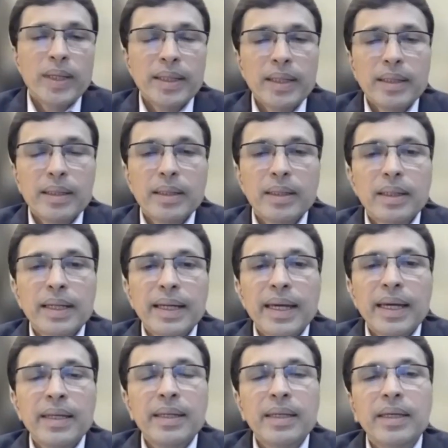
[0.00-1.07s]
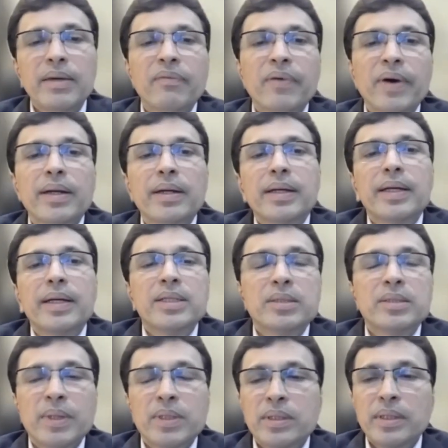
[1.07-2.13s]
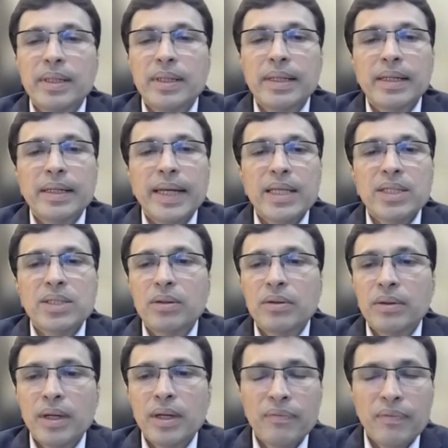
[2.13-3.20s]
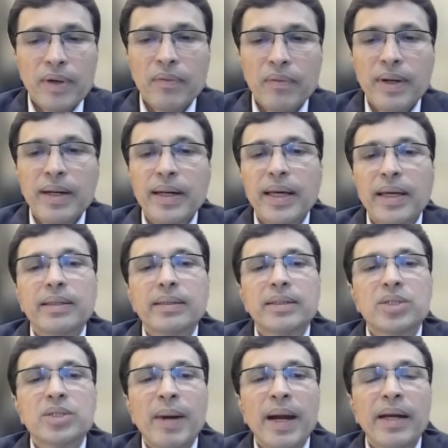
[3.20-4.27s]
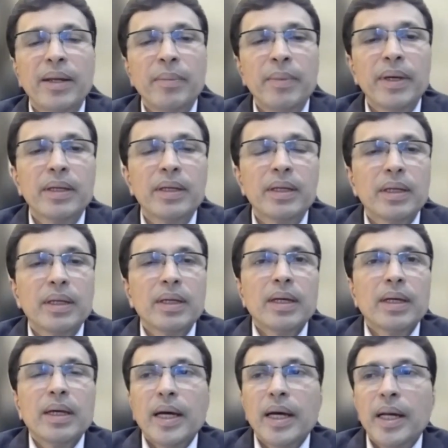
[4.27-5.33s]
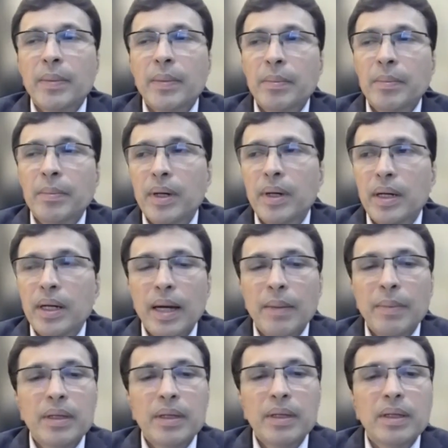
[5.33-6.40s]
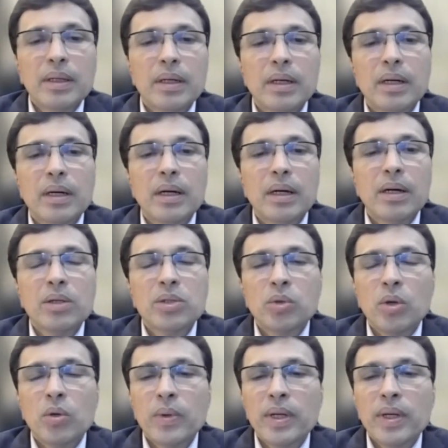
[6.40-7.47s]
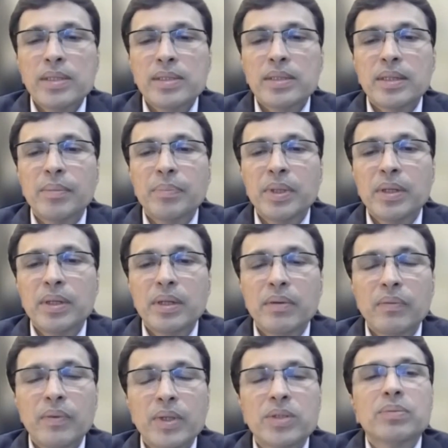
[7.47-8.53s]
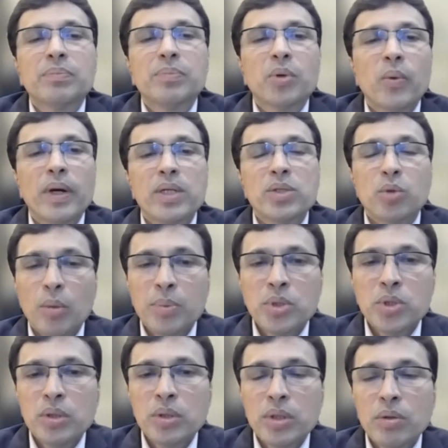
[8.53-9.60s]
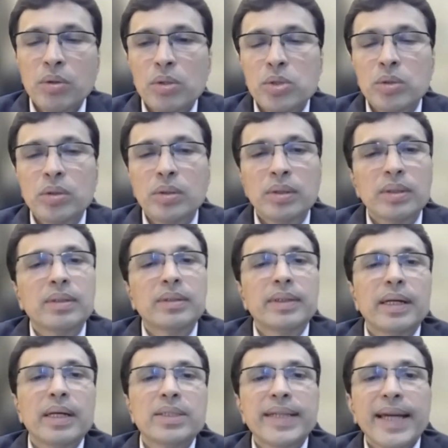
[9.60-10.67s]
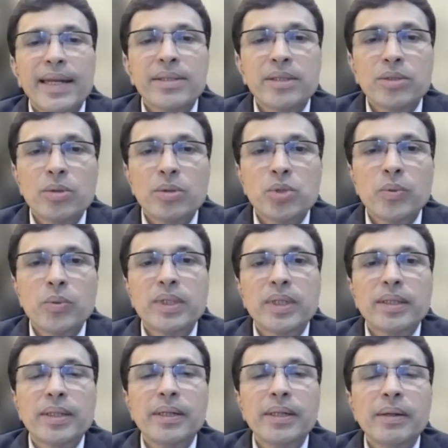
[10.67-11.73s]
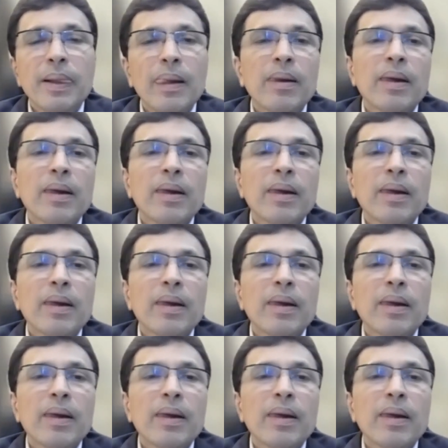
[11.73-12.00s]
I think any event, and especially a catastrophic event like this pandemic, I remember, is always a period which provides opportunity also. There are challenges also which are there.